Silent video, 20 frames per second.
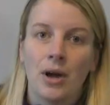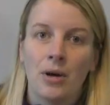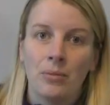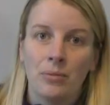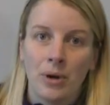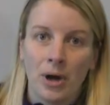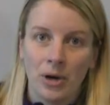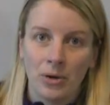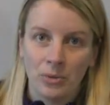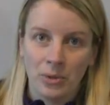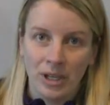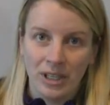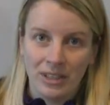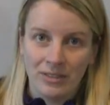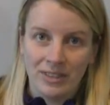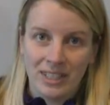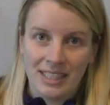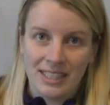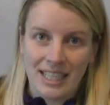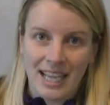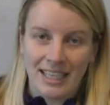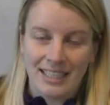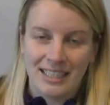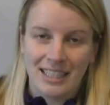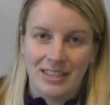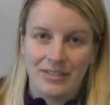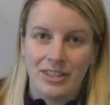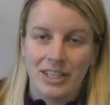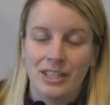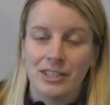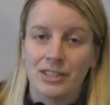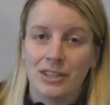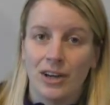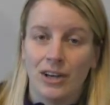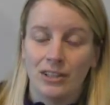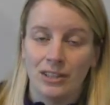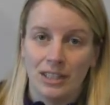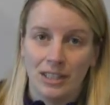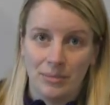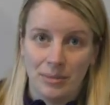Part 1 of this activity is
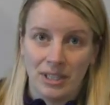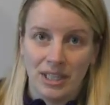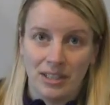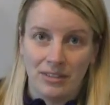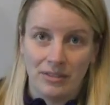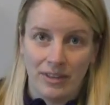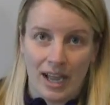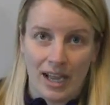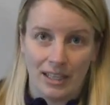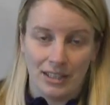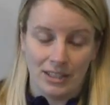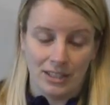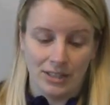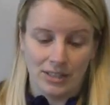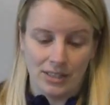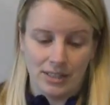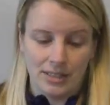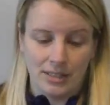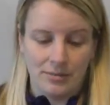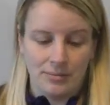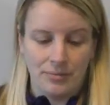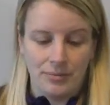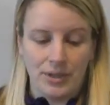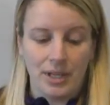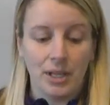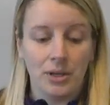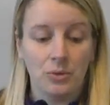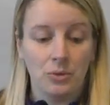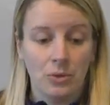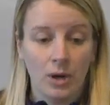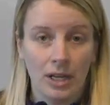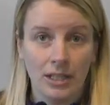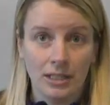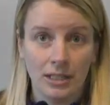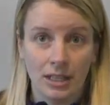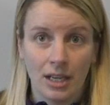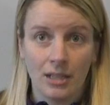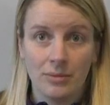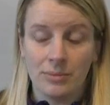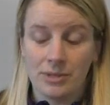called Limiting Factors. In
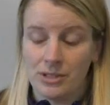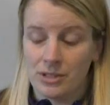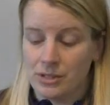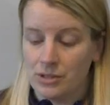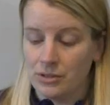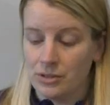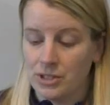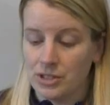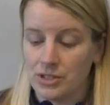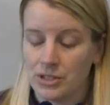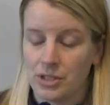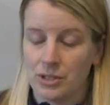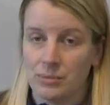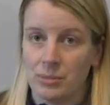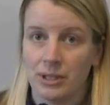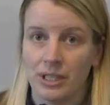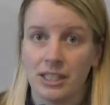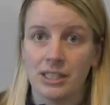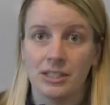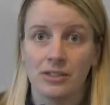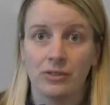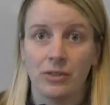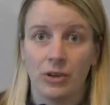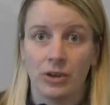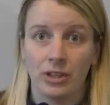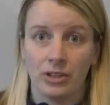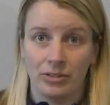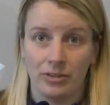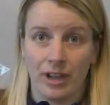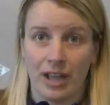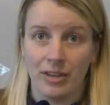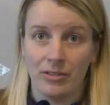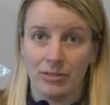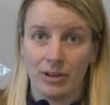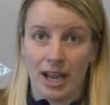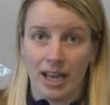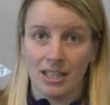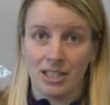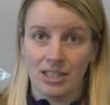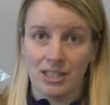1 cup, students should place 4 to 5
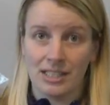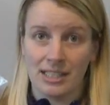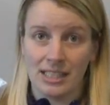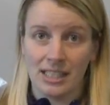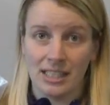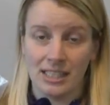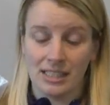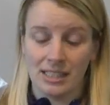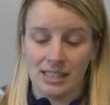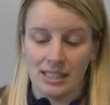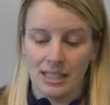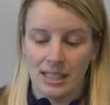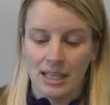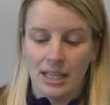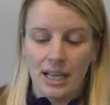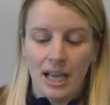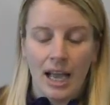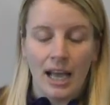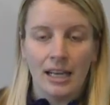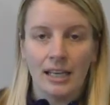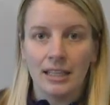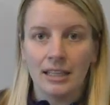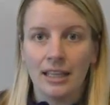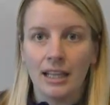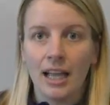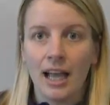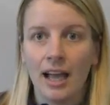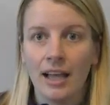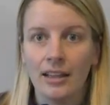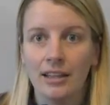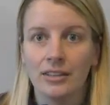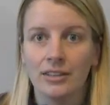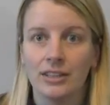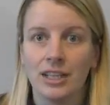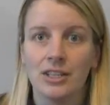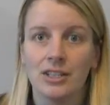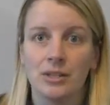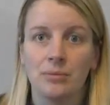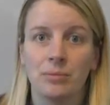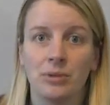radish seeds, and in the other,
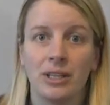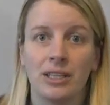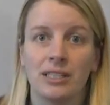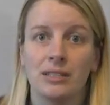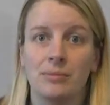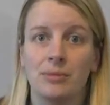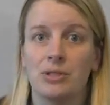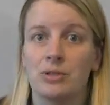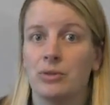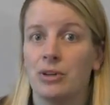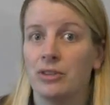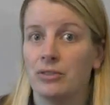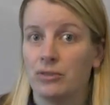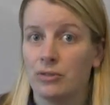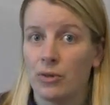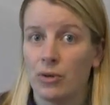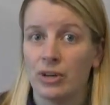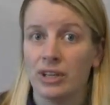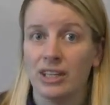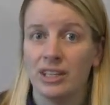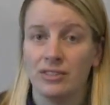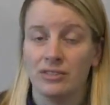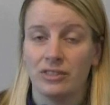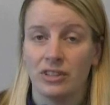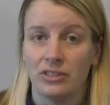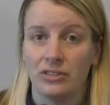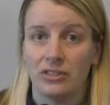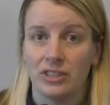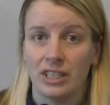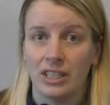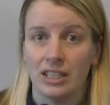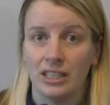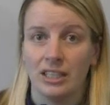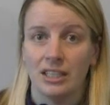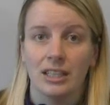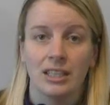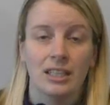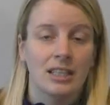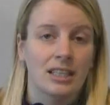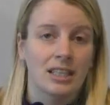they should place between 40 and 50.
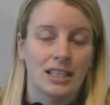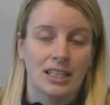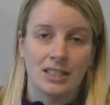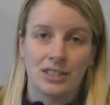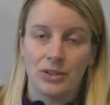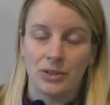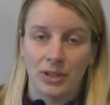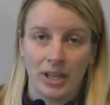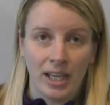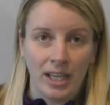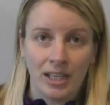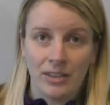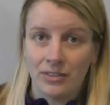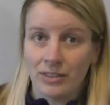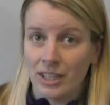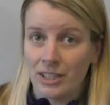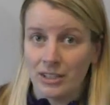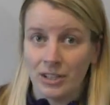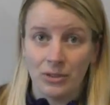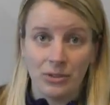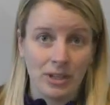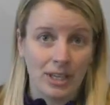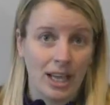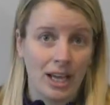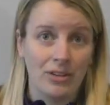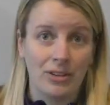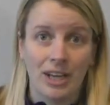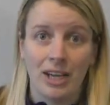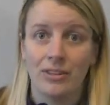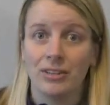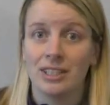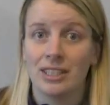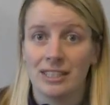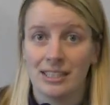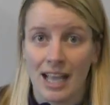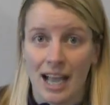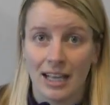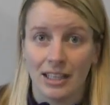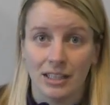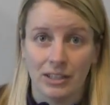It's okay if they don't count out
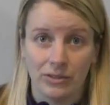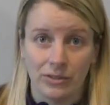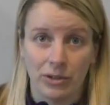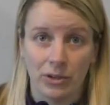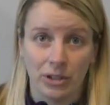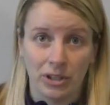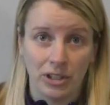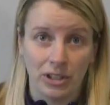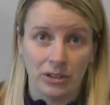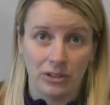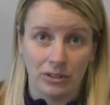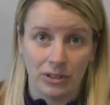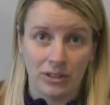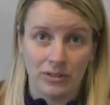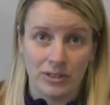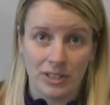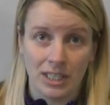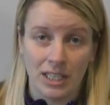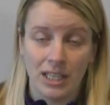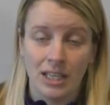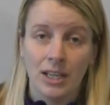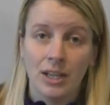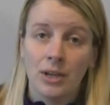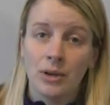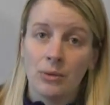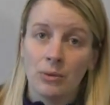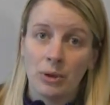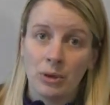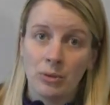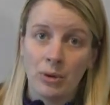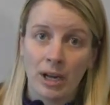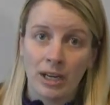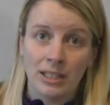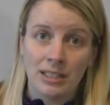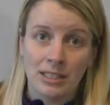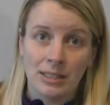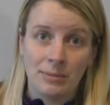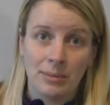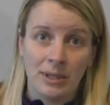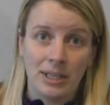exactly 40 or 50. We want
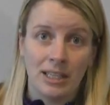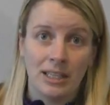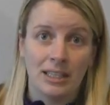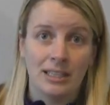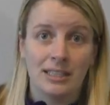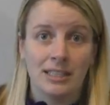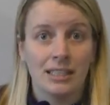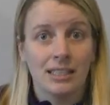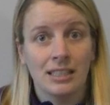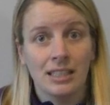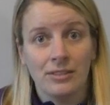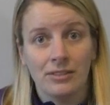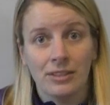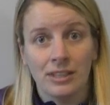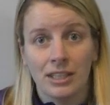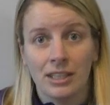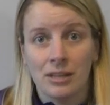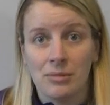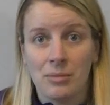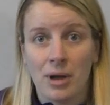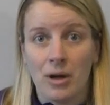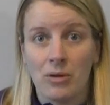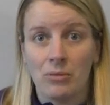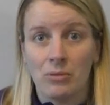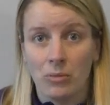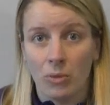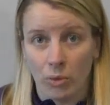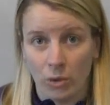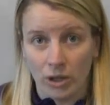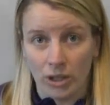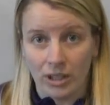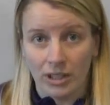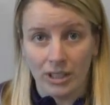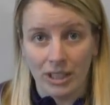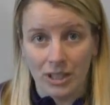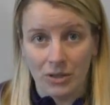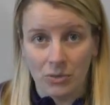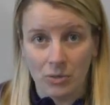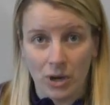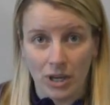it to be a significant amount more
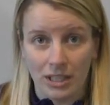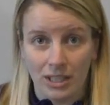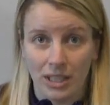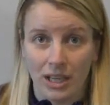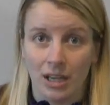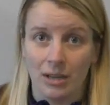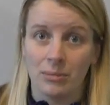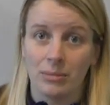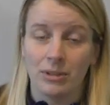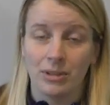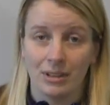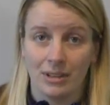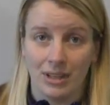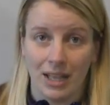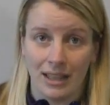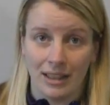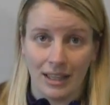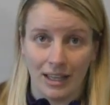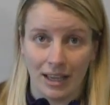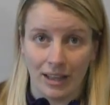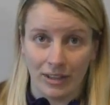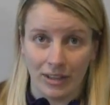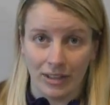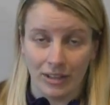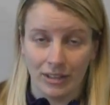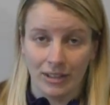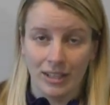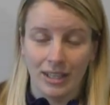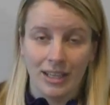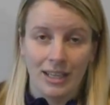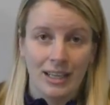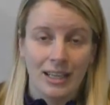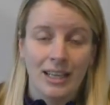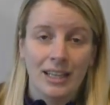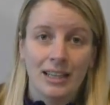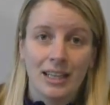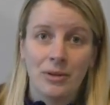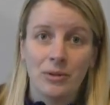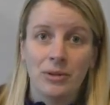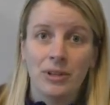in 1 cup than the other.
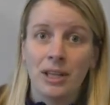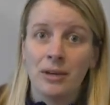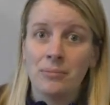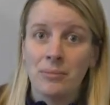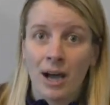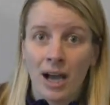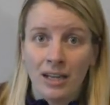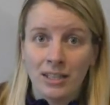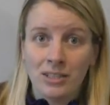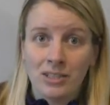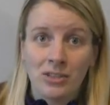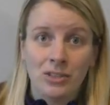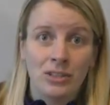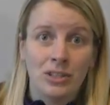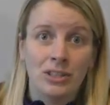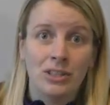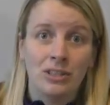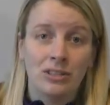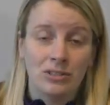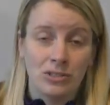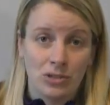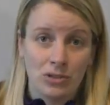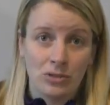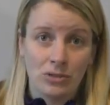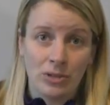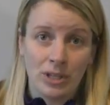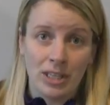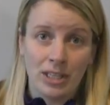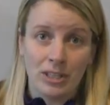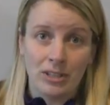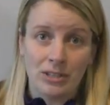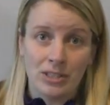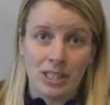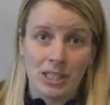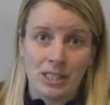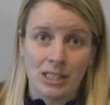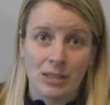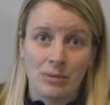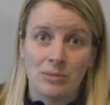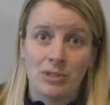They will then monitor the 2
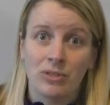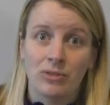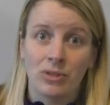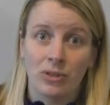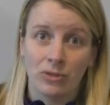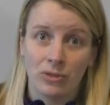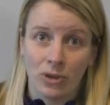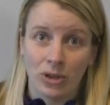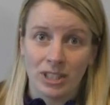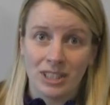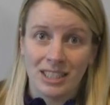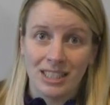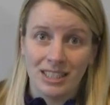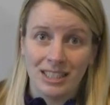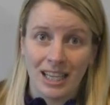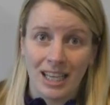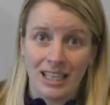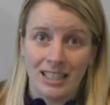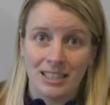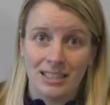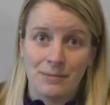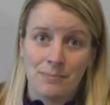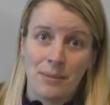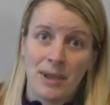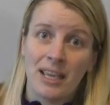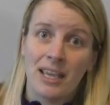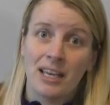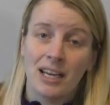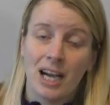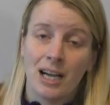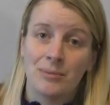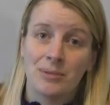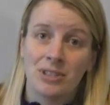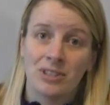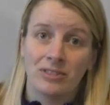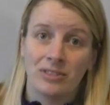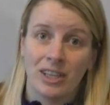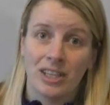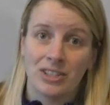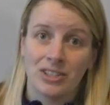ecosystems for 14 days, making
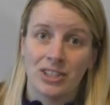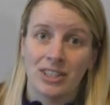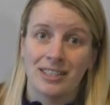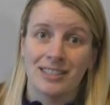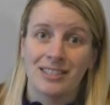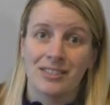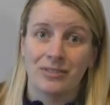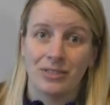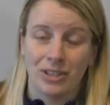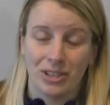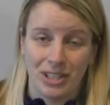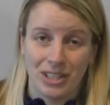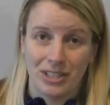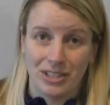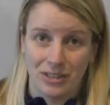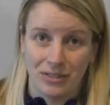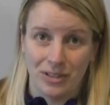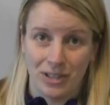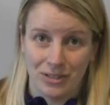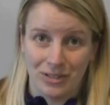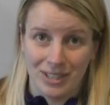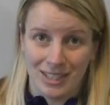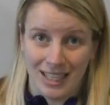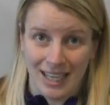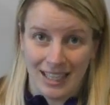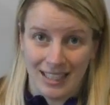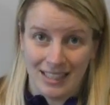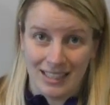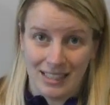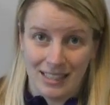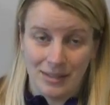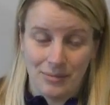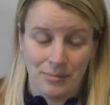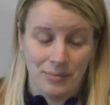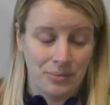observations for each of those days.